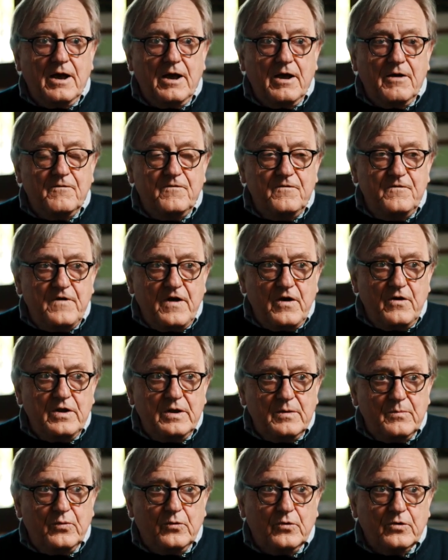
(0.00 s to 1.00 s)
a very
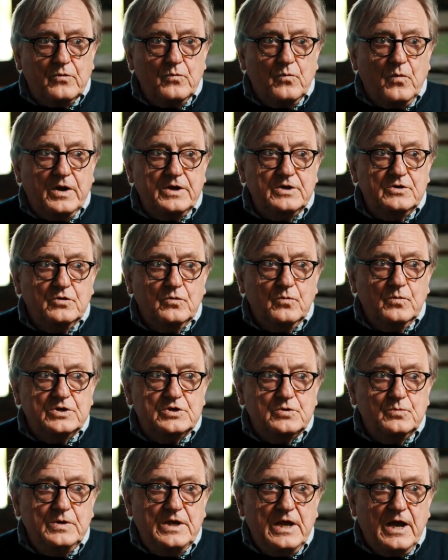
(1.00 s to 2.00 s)
important one too,
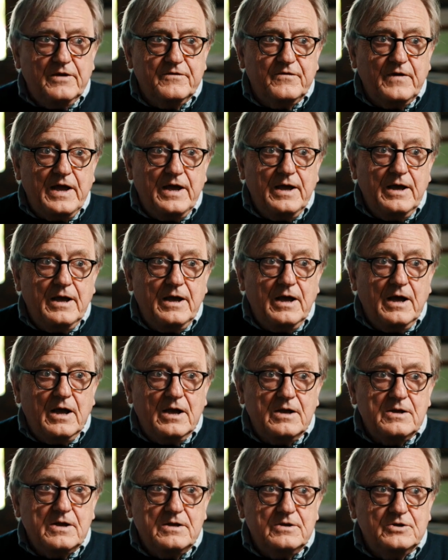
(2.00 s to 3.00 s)
which we have
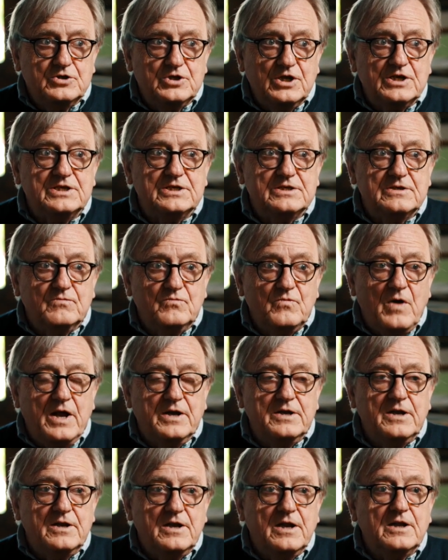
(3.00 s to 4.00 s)
just
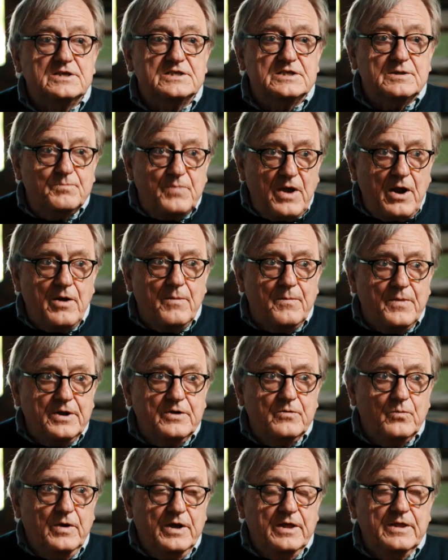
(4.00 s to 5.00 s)
run an
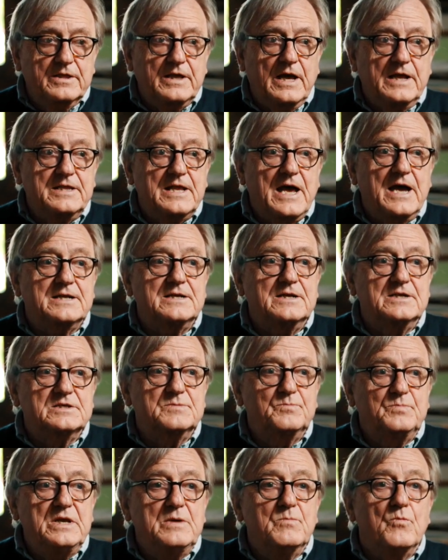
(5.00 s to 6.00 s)
experiment with, and that is
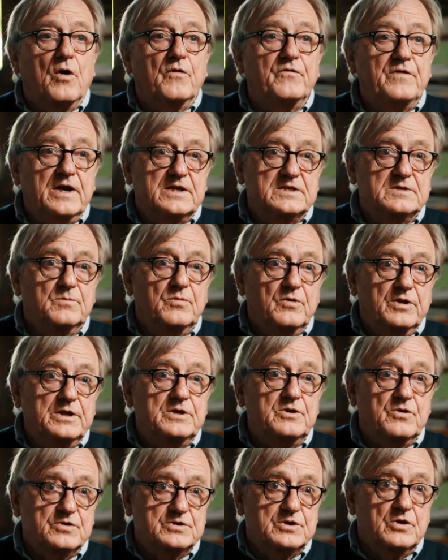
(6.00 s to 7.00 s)
be more flexible in
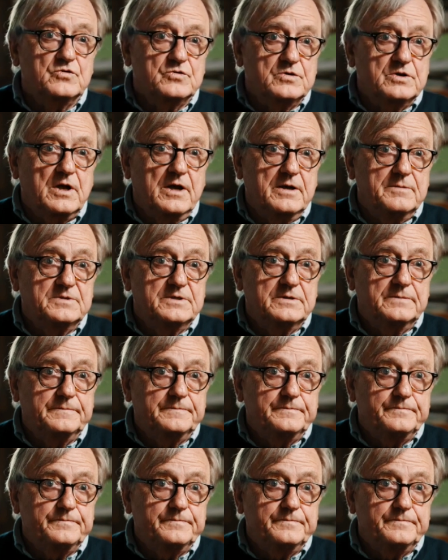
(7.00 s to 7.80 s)
your social times.